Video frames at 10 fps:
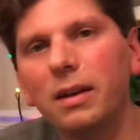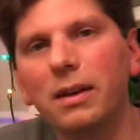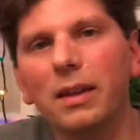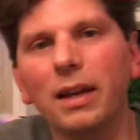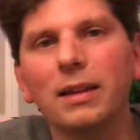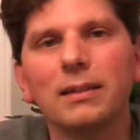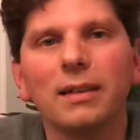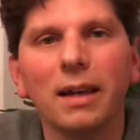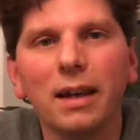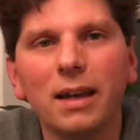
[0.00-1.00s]
thanks,
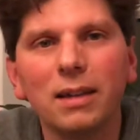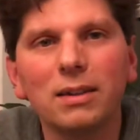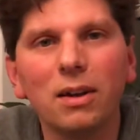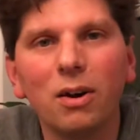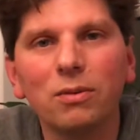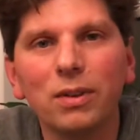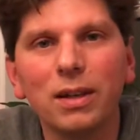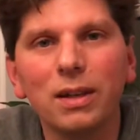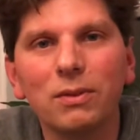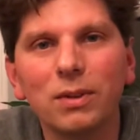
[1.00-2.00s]
and
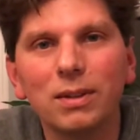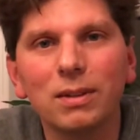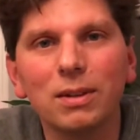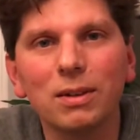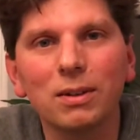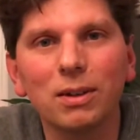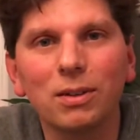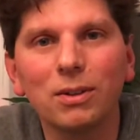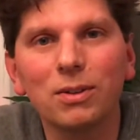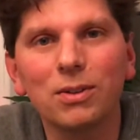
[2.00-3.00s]
hopefully with the
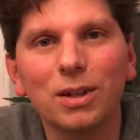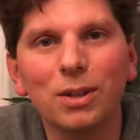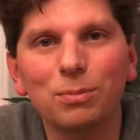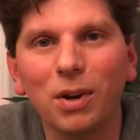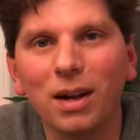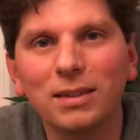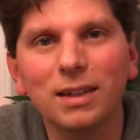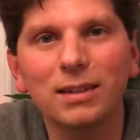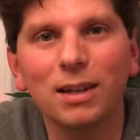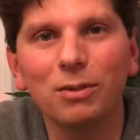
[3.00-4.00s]
conclusion of this
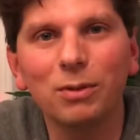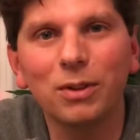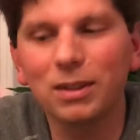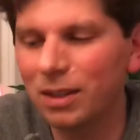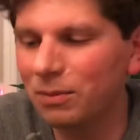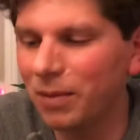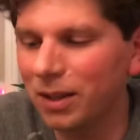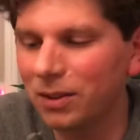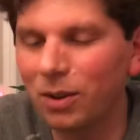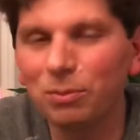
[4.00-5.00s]
process, everyone can
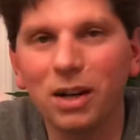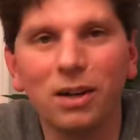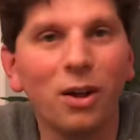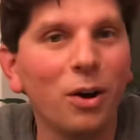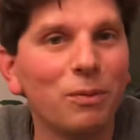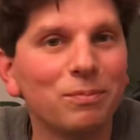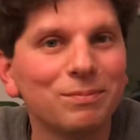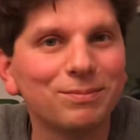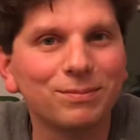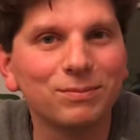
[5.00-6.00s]
make their own bread at home.
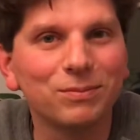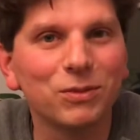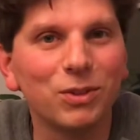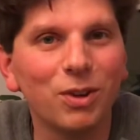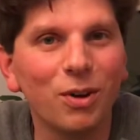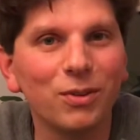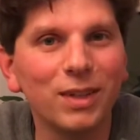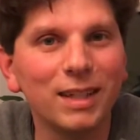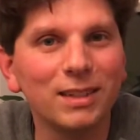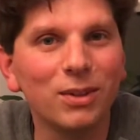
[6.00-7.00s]
No
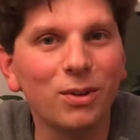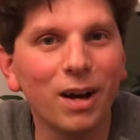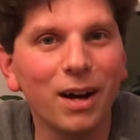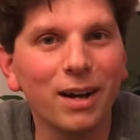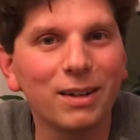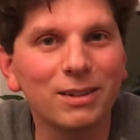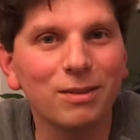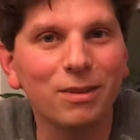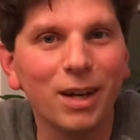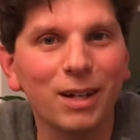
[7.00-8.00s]
need to
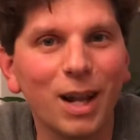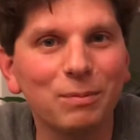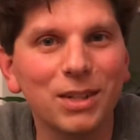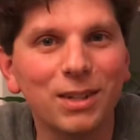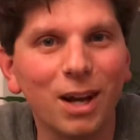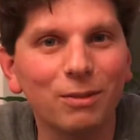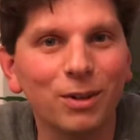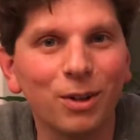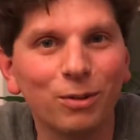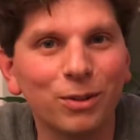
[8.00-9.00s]
find an empty shelf at
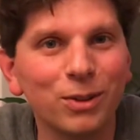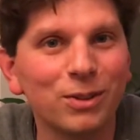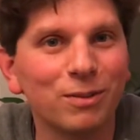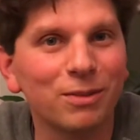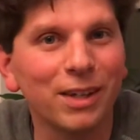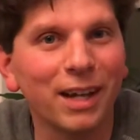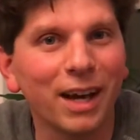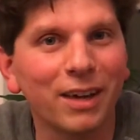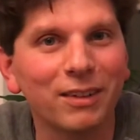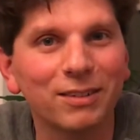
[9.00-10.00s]
Whole Foods and freak
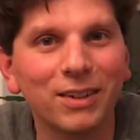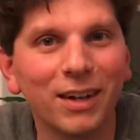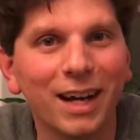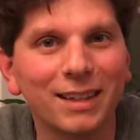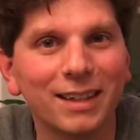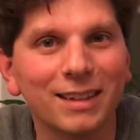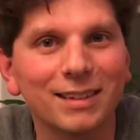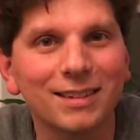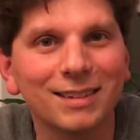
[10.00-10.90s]
out. You got this.